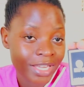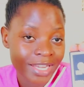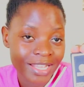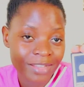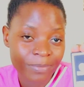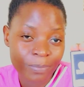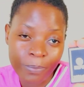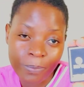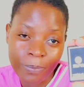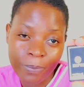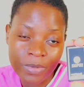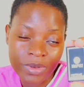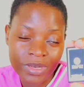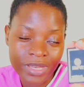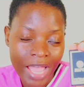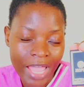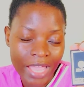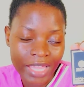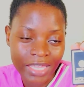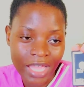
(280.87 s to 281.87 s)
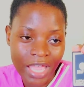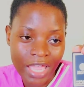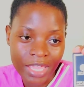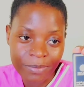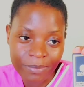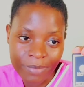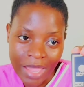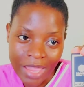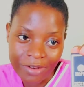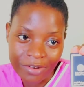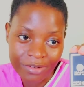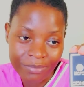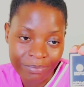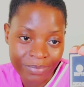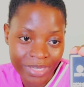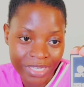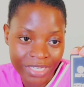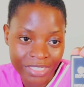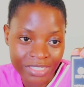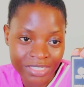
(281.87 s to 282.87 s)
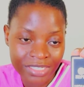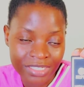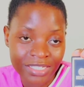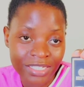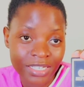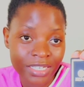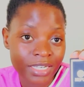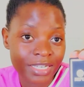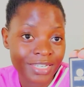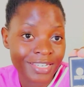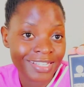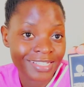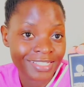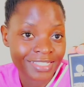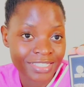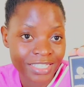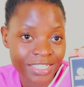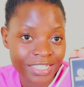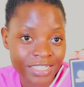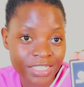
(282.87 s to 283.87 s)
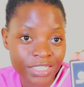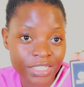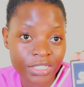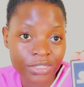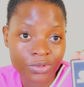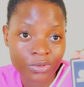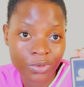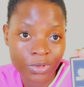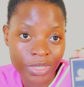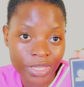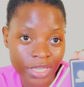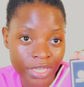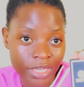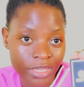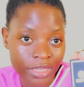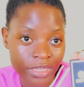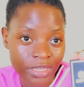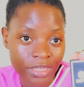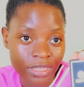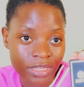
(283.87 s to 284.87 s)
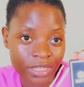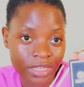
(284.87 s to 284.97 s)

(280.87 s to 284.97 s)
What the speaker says: that I repeat, the scent is okay,